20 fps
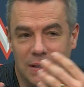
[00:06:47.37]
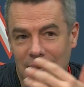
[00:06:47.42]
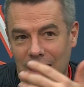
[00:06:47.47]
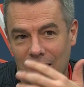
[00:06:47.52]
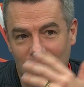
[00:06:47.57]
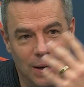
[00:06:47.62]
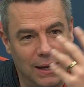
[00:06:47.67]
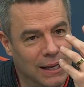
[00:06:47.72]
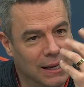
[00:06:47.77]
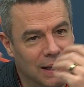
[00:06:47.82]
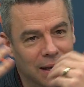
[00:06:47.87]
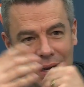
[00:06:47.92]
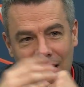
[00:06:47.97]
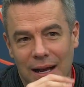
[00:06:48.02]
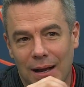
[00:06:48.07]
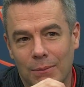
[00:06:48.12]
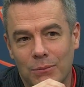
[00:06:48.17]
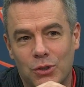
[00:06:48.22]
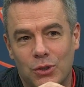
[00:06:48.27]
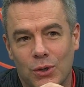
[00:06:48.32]
Now, I,
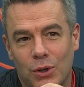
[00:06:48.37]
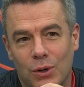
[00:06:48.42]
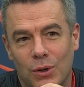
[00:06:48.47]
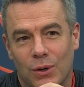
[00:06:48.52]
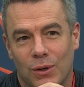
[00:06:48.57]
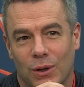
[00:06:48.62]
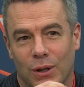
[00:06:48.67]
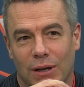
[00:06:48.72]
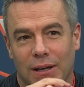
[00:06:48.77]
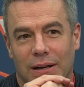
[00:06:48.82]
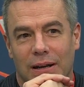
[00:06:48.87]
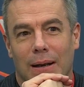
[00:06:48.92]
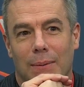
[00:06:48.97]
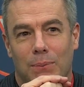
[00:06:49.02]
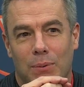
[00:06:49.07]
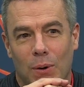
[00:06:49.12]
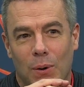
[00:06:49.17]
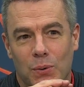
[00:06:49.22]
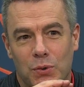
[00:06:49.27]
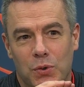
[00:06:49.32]
I'm sure looking at
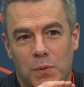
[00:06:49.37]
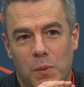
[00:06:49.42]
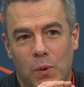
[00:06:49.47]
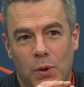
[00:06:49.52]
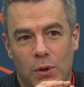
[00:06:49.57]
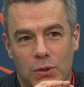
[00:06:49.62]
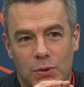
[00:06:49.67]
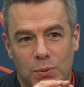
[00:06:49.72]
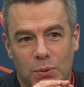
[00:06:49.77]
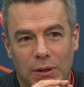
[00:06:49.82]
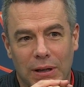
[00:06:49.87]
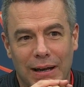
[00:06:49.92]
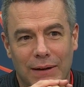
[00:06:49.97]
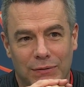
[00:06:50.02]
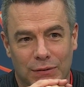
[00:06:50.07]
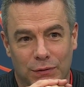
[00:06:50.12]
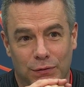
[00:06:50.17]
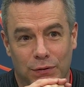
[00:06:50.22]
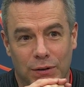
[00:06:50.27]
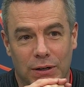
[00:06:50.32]
pro sports, we'll
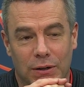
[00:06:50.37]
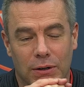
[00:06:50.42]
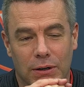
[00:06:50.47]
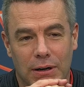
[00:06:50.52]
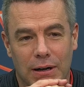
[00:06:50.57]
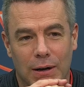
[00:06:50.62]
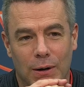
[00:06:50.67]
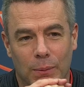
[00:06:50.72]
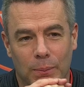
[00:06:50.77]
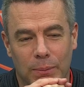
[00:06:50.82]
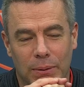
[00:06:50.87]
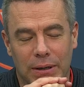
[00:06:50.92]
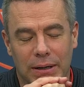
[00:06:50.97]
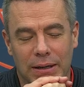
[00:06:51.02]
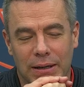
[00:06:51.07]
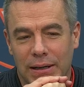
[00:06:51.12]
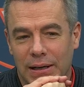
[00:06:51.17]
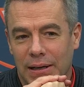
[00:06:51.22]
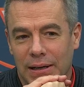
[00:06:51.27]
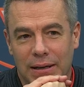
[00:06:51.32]
have to figure it out, but
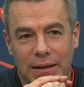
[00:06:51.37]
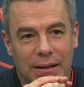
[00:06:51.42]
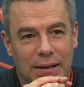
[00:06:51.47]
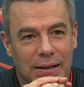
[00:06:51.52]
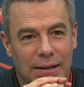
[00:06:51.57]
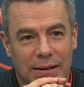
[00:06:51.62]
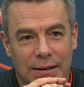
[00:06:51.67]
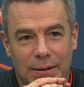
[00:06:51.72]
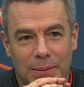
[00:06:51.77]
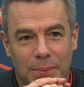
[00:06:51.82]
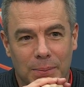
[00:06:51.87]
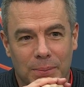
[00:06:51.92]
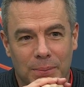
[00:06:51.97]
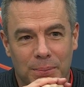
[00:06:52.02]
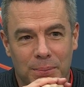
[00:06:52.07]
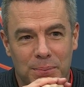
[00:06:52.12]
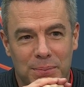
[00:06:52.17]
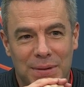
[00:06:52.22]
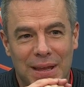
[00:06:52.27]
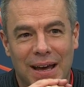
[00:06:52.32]
um,
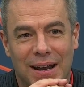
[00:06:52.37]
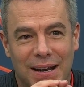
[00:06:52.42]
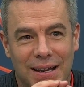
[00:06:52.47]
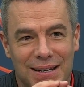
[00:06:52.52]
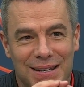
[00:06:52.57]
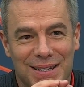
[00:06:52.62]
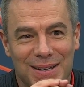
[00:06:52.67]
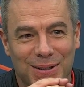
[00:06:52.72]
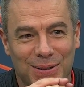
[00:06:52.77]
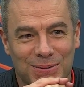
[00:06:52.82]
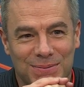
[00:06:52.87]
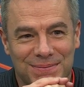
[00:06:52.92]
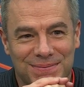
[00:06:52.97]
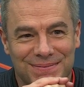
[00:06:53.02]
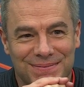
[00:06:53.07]
not ideal.